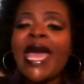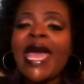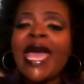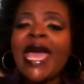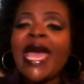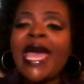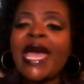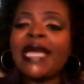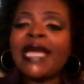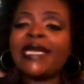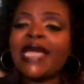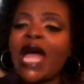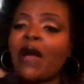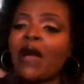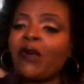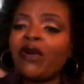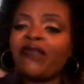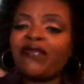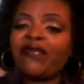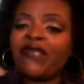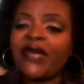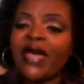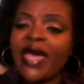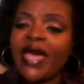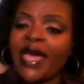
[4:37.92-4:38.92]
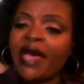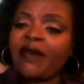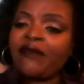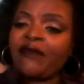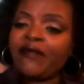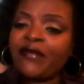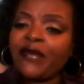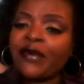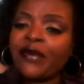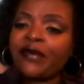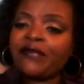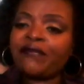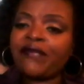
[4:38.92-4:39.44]
And I will
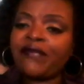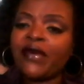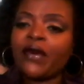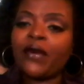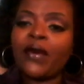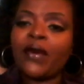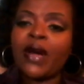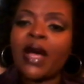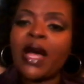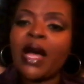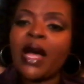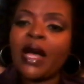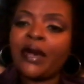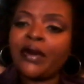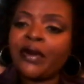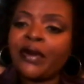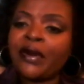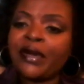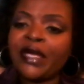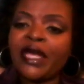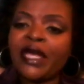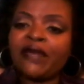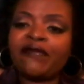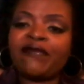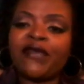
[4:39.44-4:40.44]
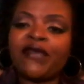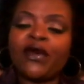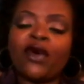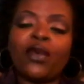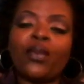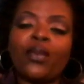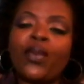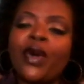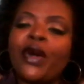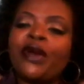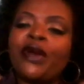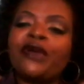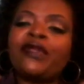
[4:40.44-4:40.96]
forever feel honored and feel
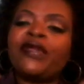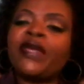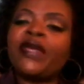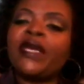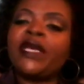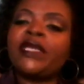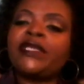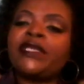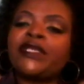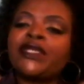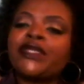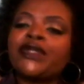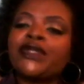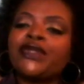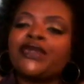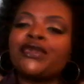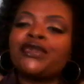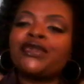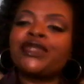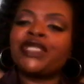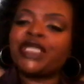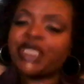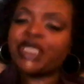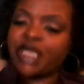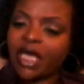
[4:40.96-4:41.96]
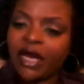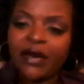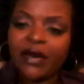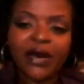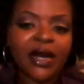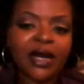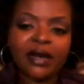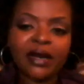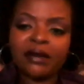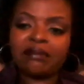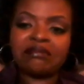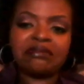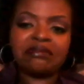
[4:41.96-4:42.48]
worthy to share
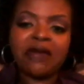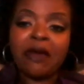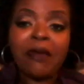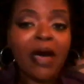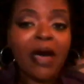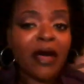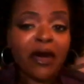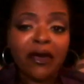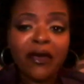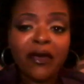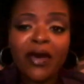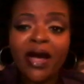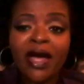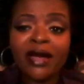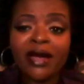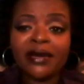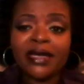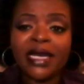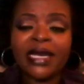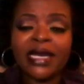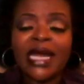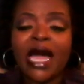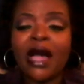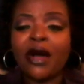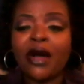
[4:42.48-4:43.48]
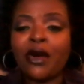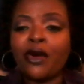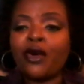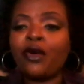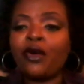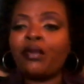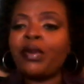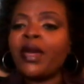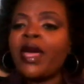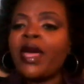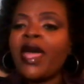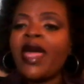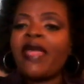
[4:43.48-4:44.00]
it, no matter what. And I
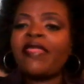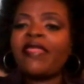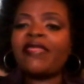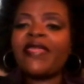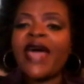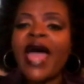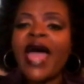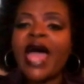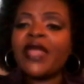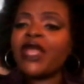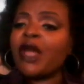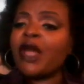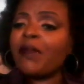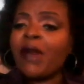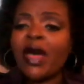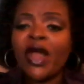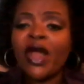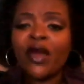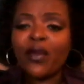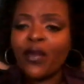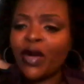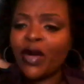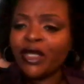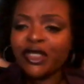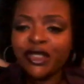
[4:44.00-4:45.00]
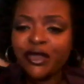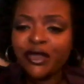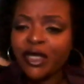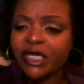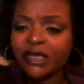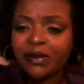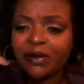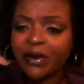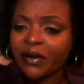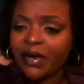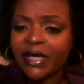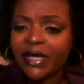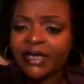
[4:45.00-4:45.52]
hope that no matter what you
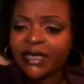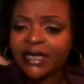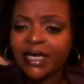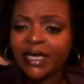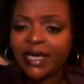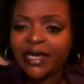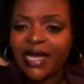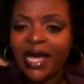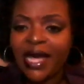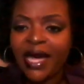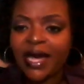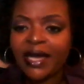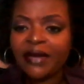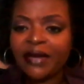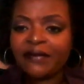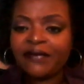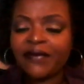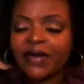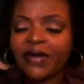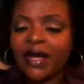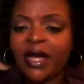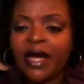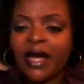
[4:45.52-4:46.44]
experience in life,